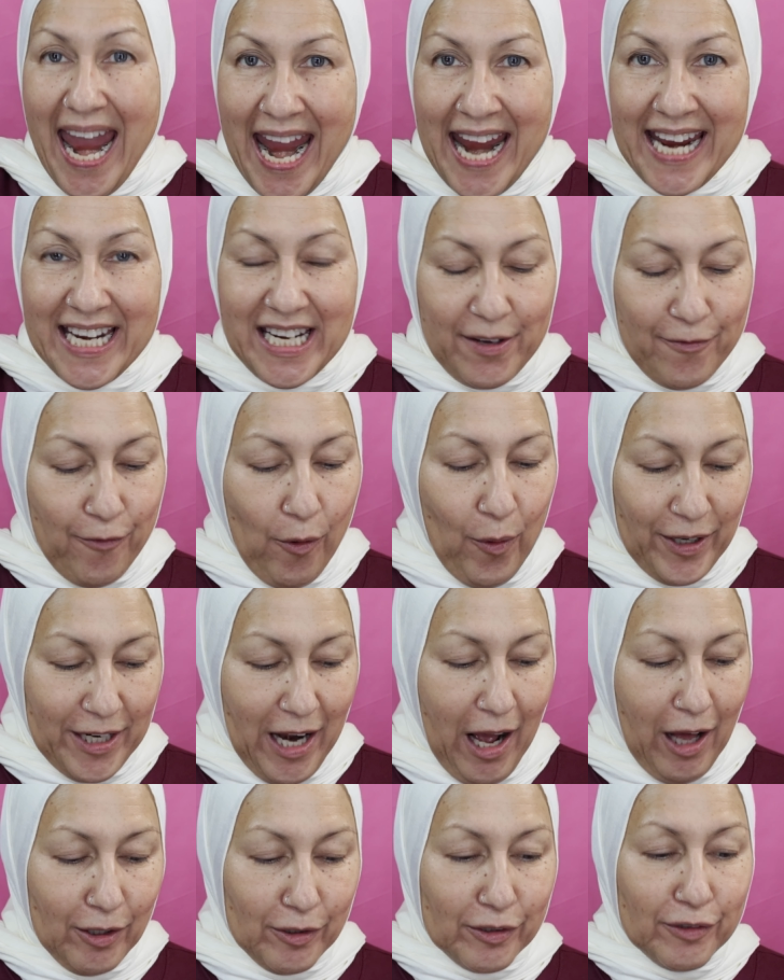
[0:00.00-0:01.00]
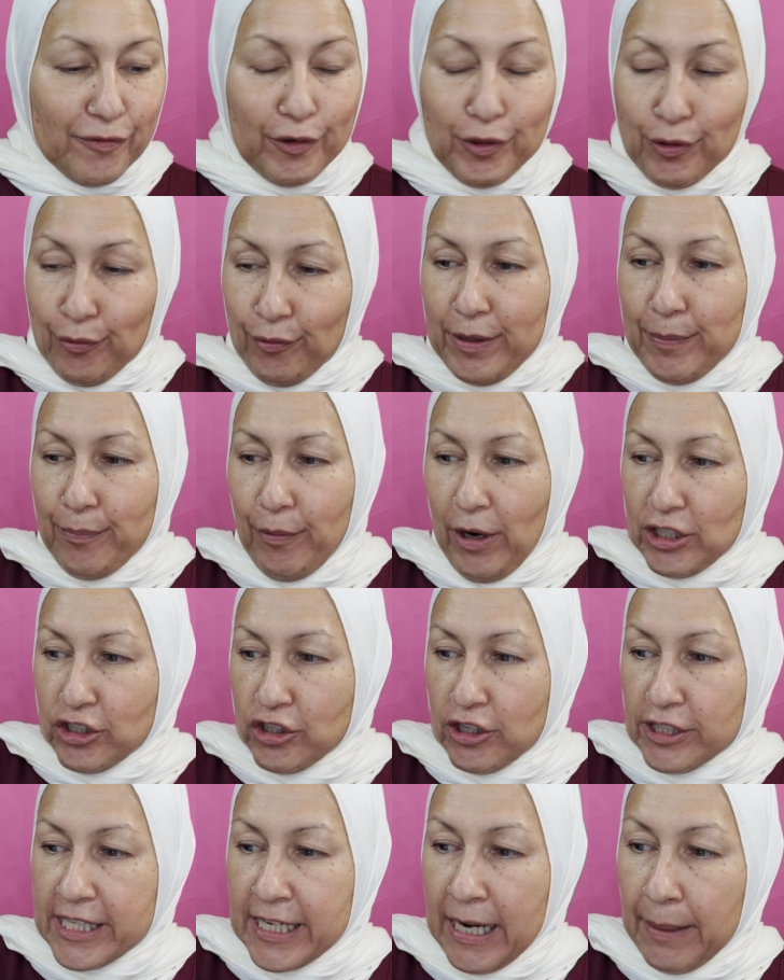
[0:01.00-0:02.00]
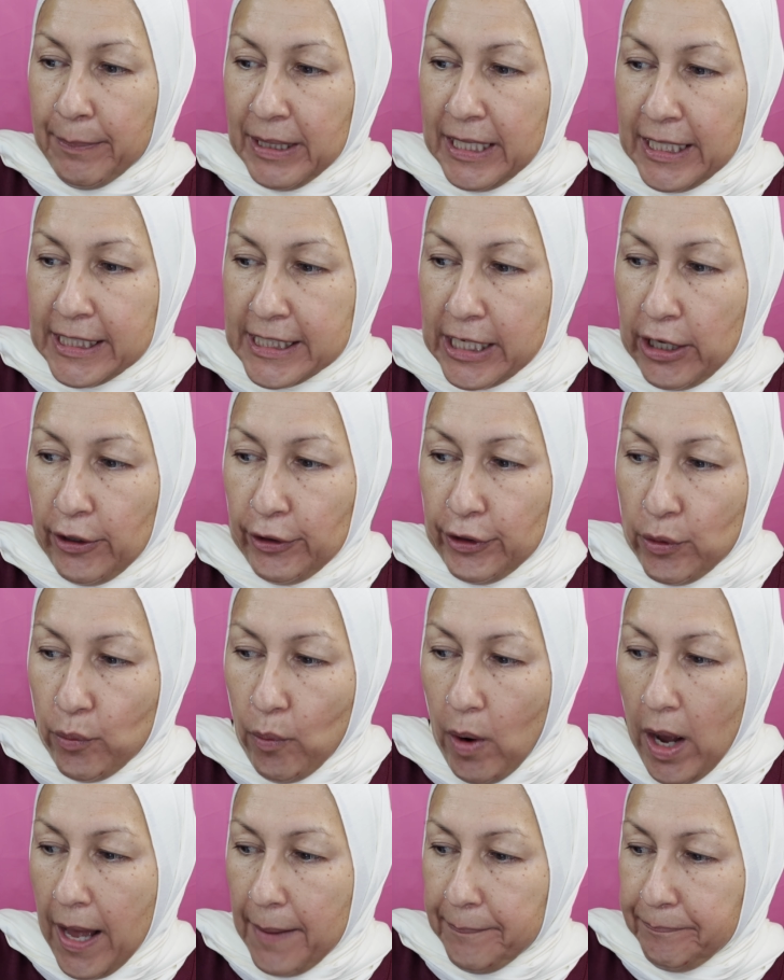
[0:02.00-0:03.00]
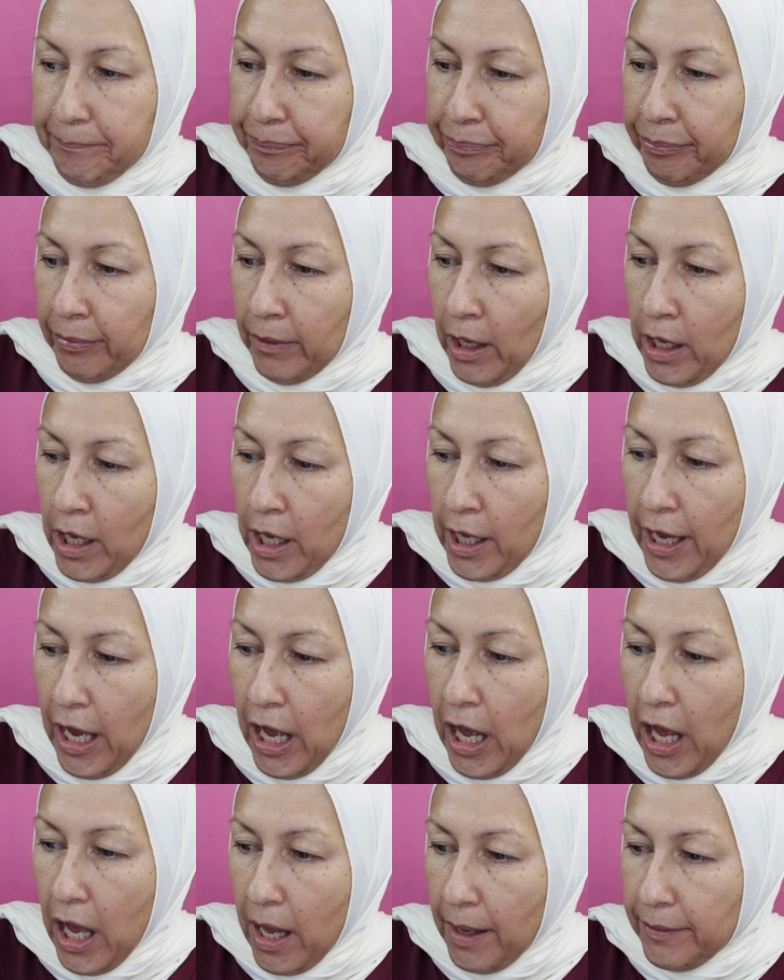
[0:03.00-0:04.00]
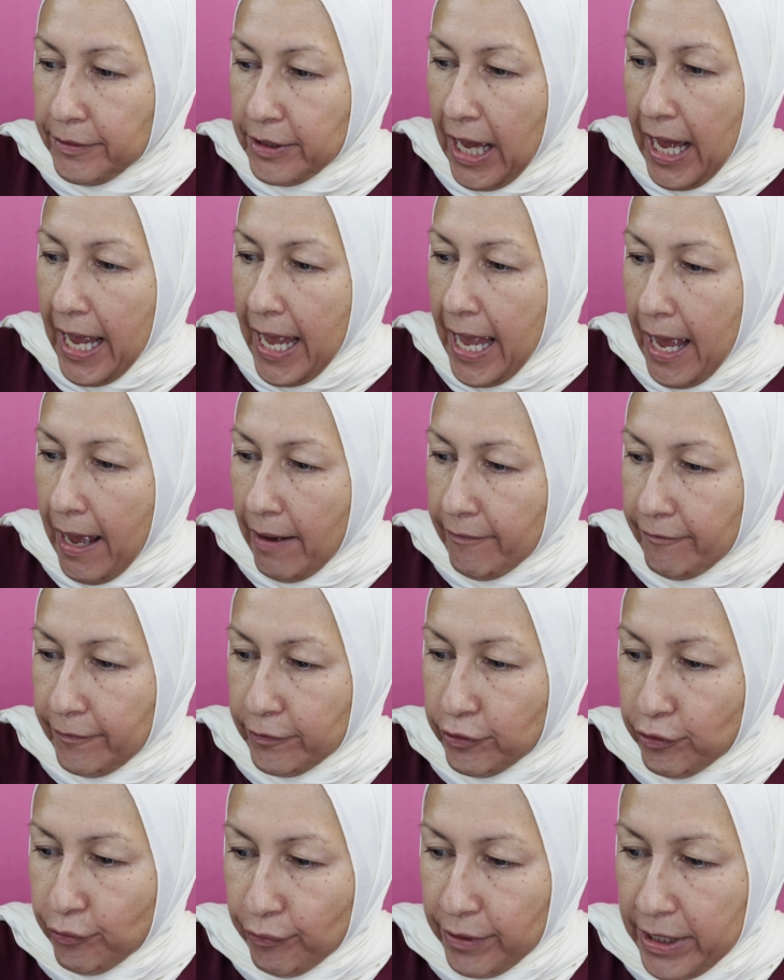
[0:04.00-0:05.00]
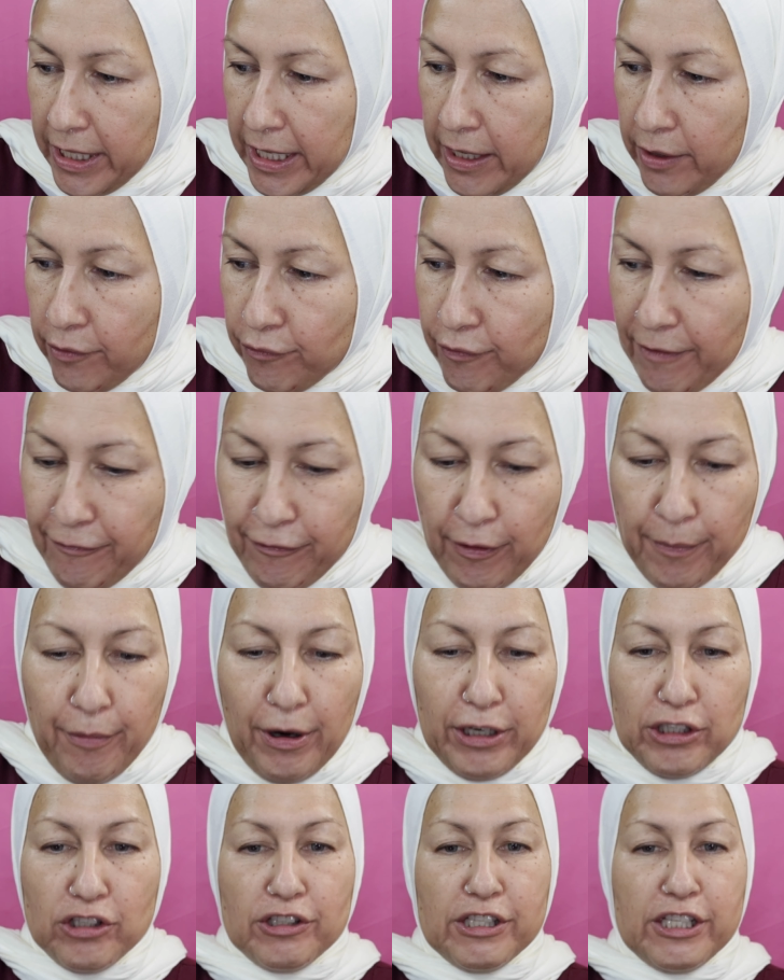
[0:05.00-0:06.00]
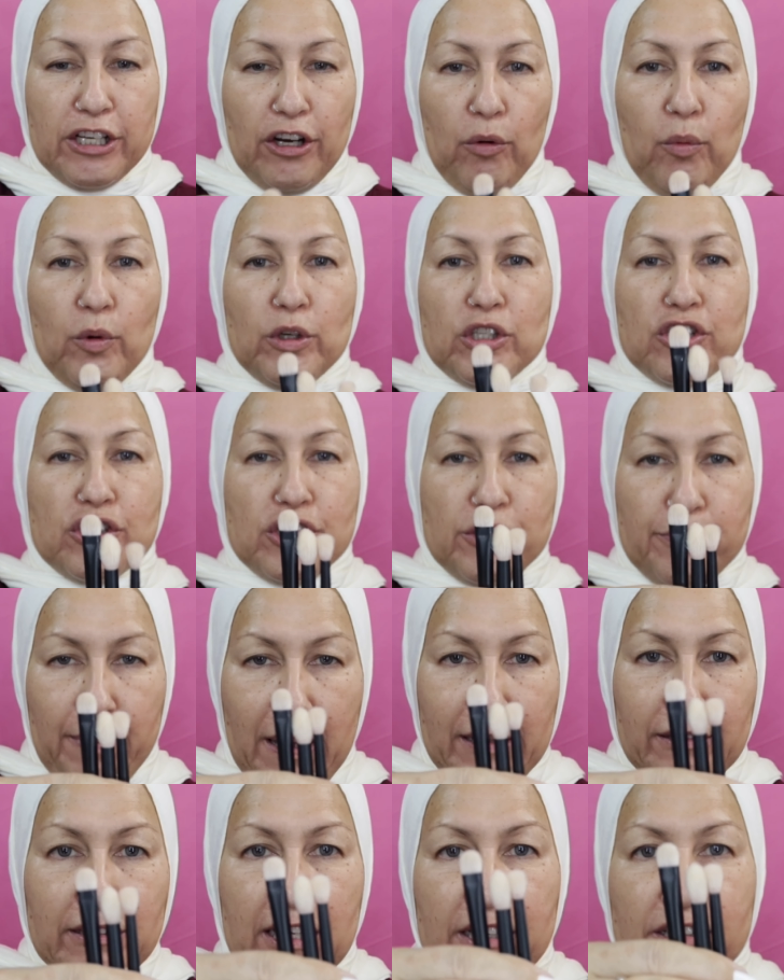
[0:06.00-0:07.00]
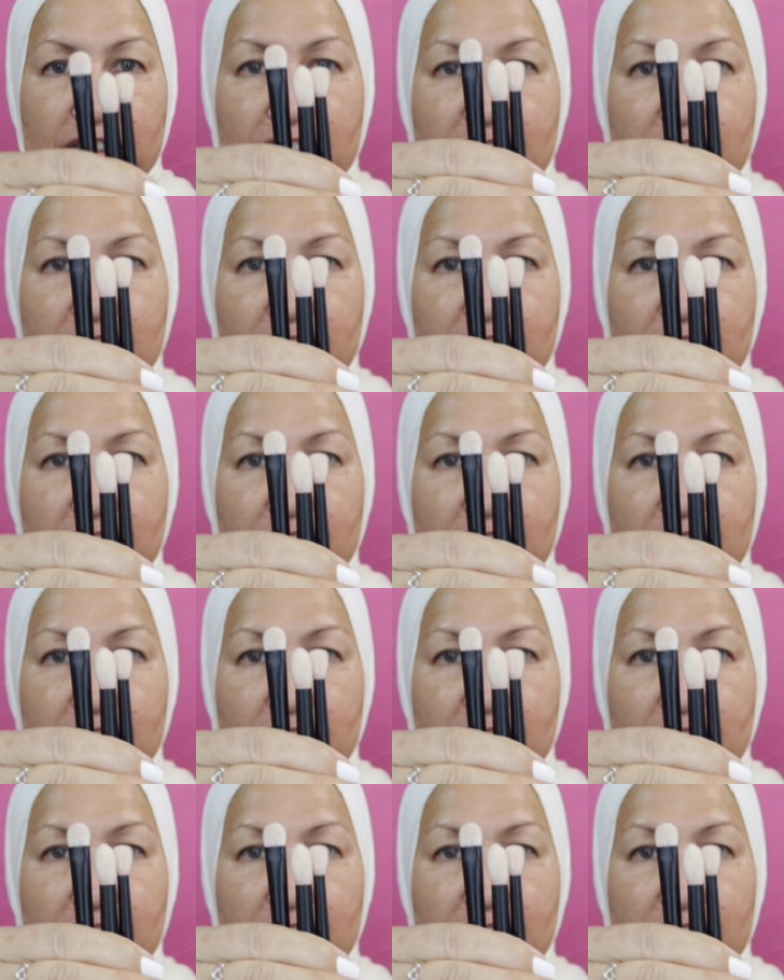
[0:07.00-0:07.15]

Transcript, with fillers: $84 for 3 brushes, and I'm going to tell you what. I have 3 Riffer brushes here, which is about the